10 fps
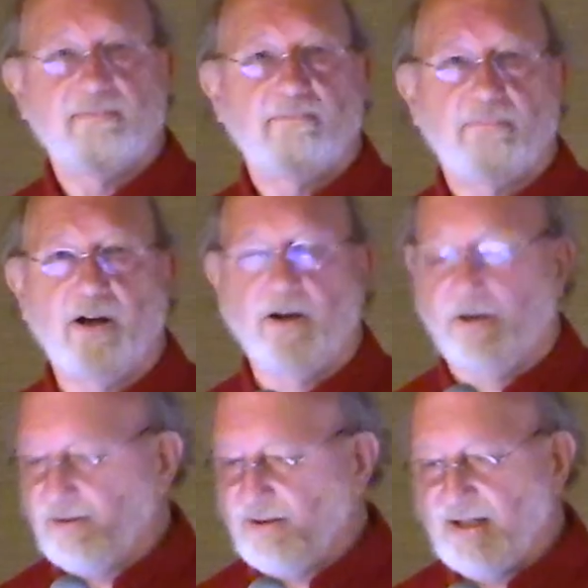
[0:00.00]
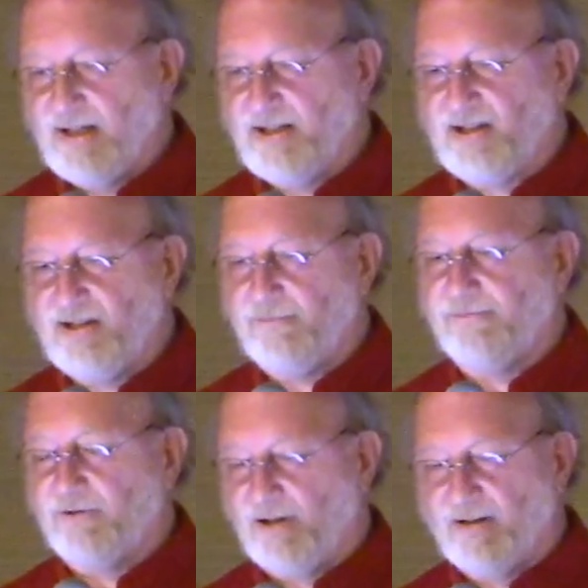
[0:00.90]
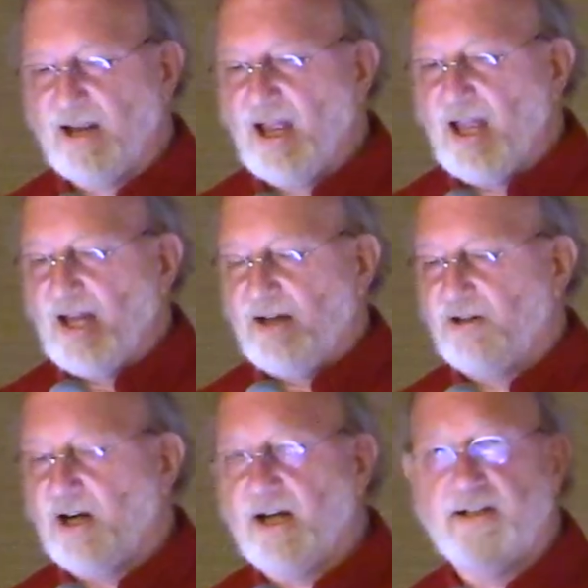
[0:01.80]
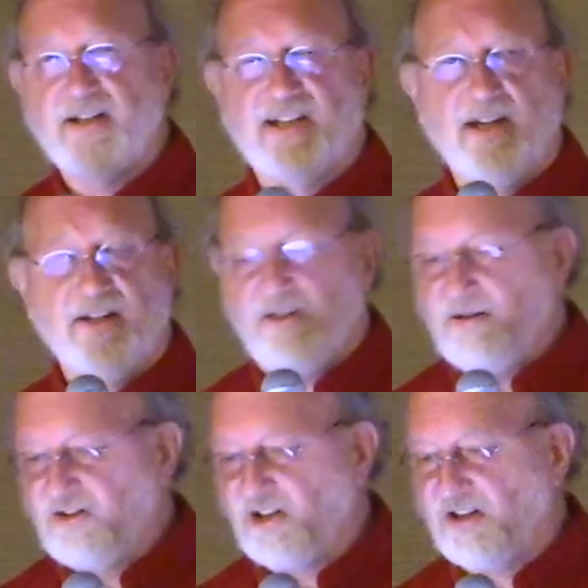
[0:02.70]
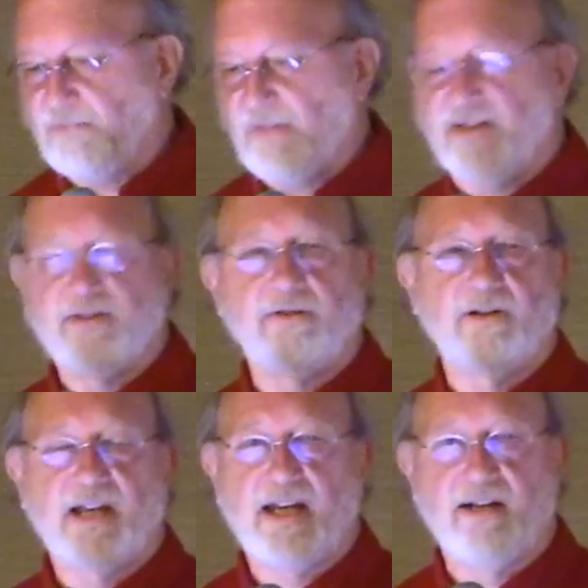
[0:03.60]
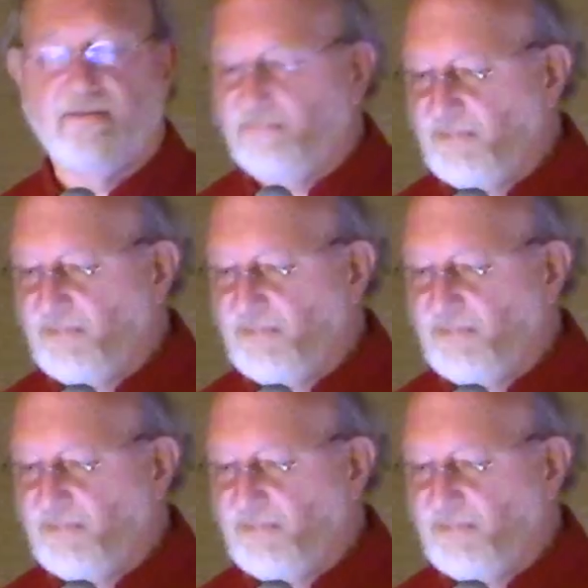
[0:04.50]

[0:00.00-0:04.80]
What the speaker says: part, it's different. God is a judgmental and,